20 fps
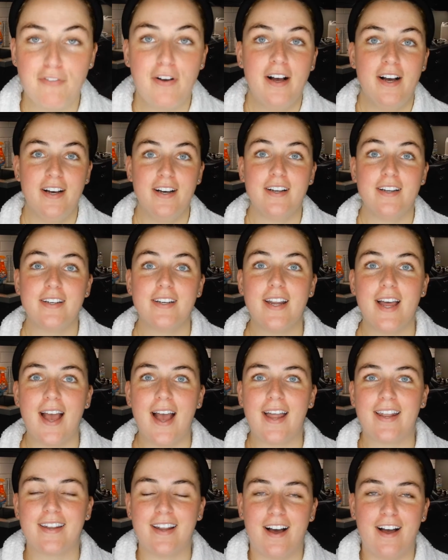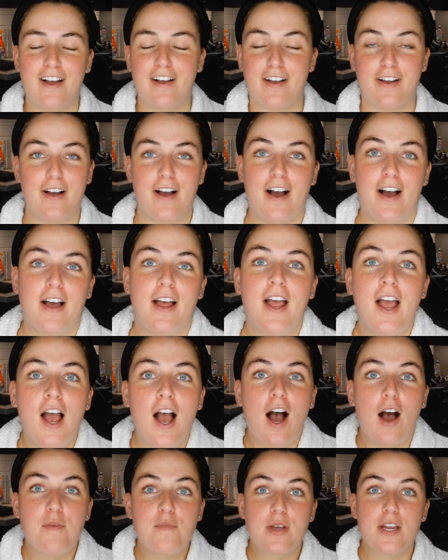fun, and like
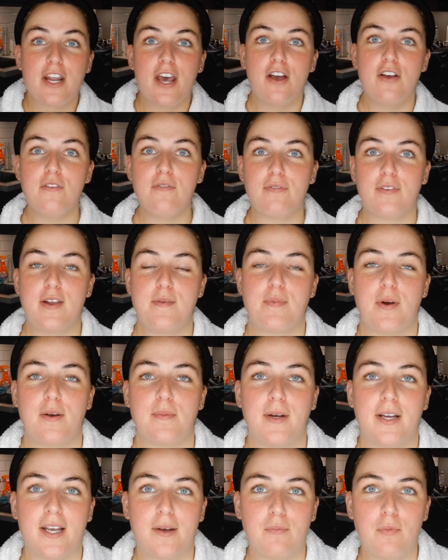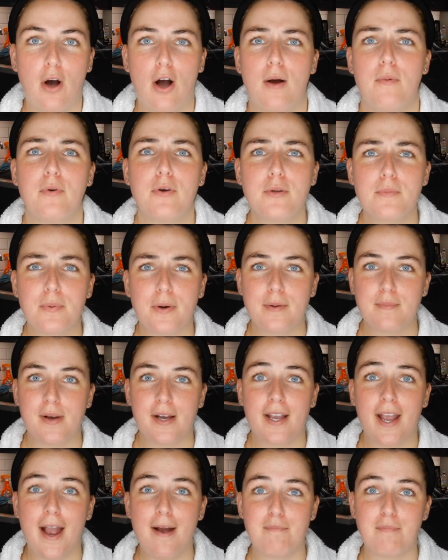I'm gonna hopefully bring like, well, I want to bring my
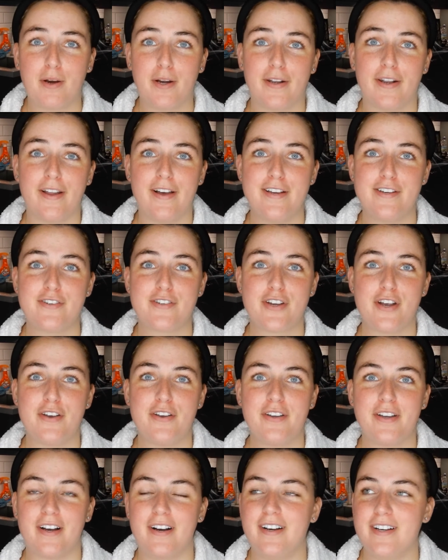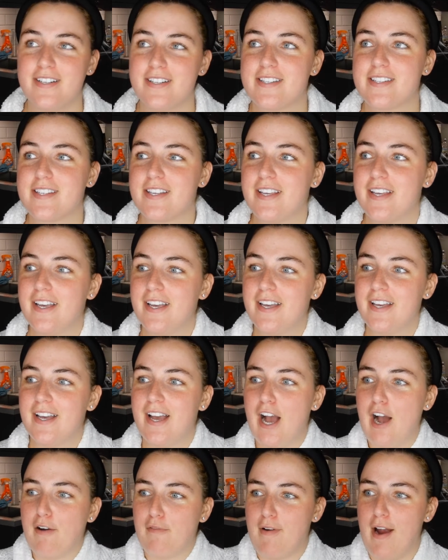camera and like show you guys
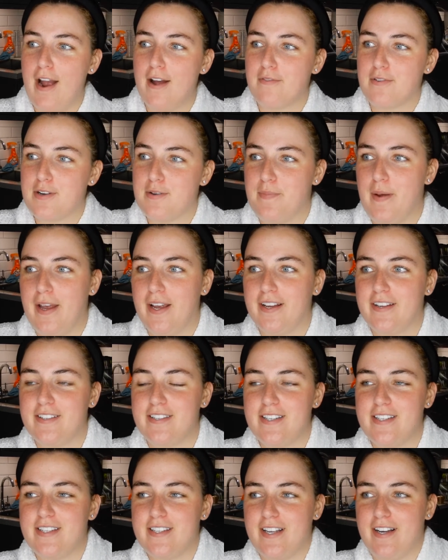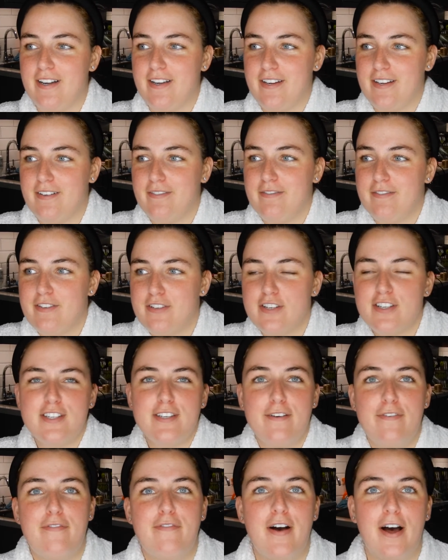around a bit, because it's like just
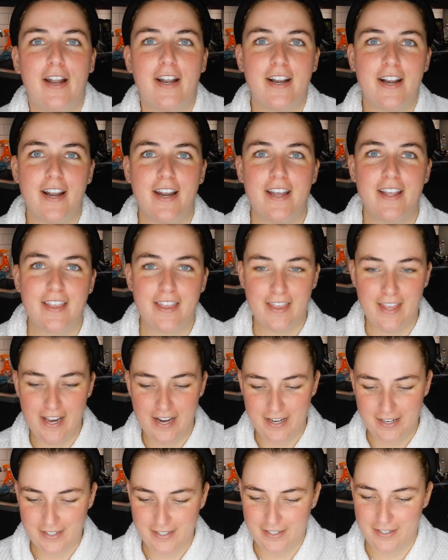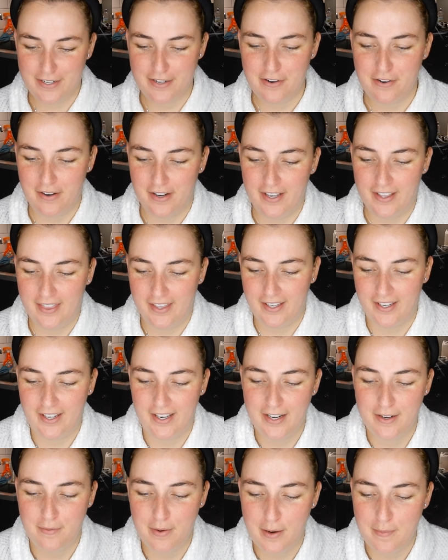a fun thing to do, I think,
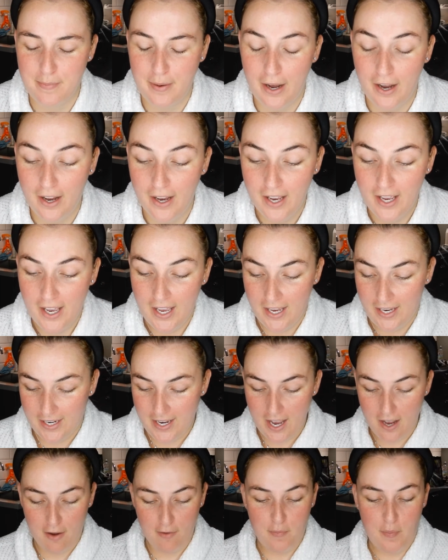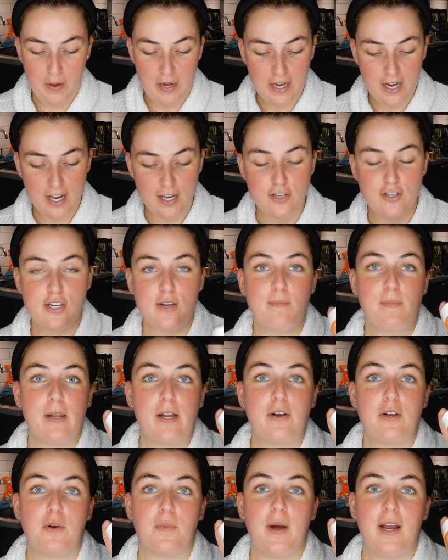anyway. But yeah, I've been actually
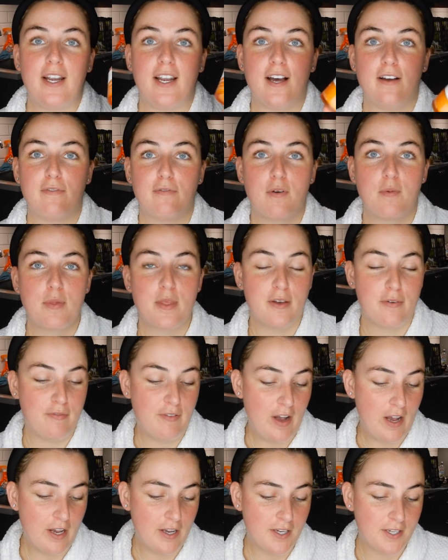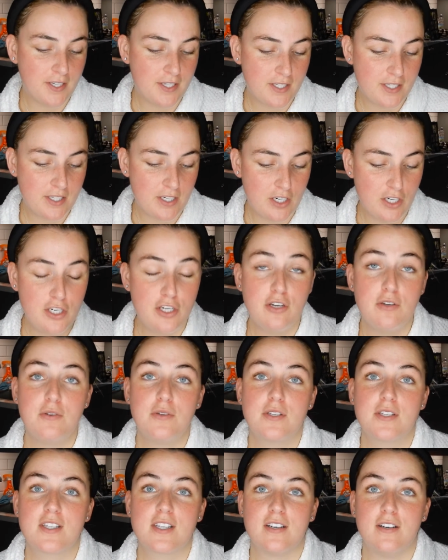blown away. Like from the first
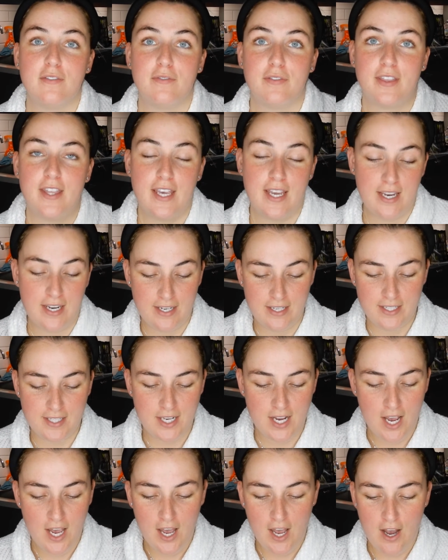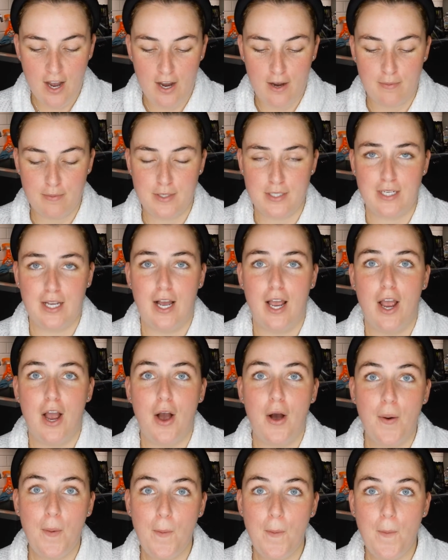use of these, I was like,
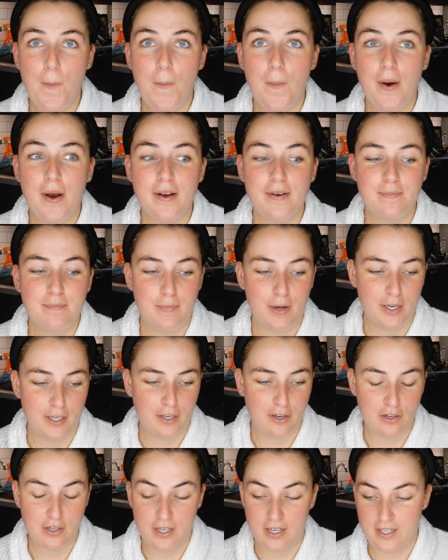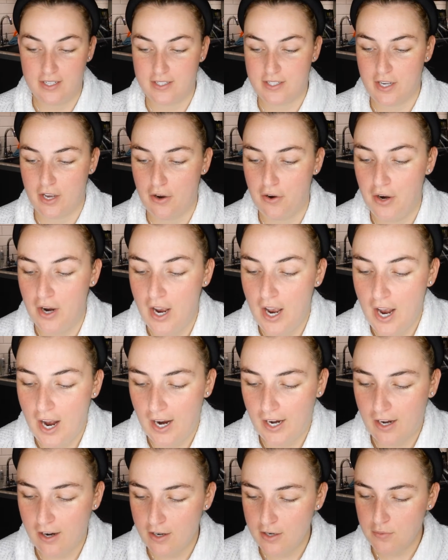oh my goodness. So
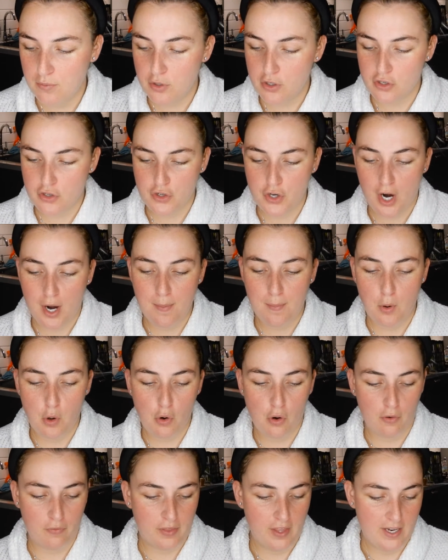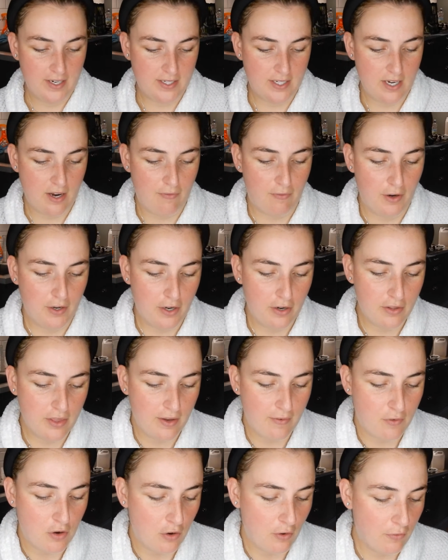I kind of want to try more of their stuff. I know
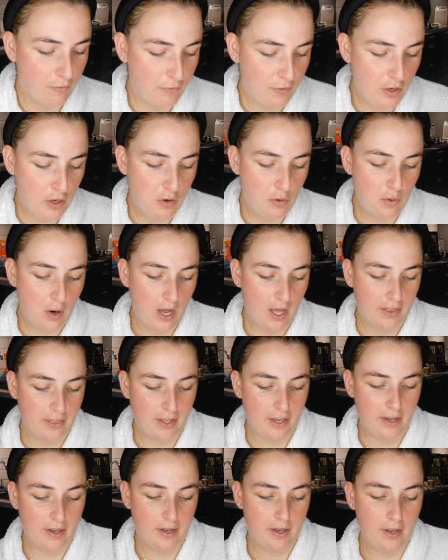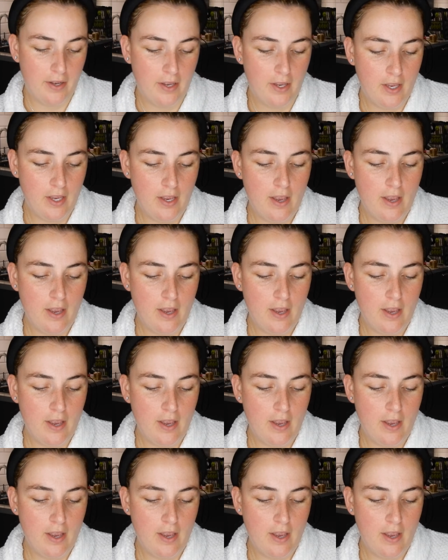they've got a few other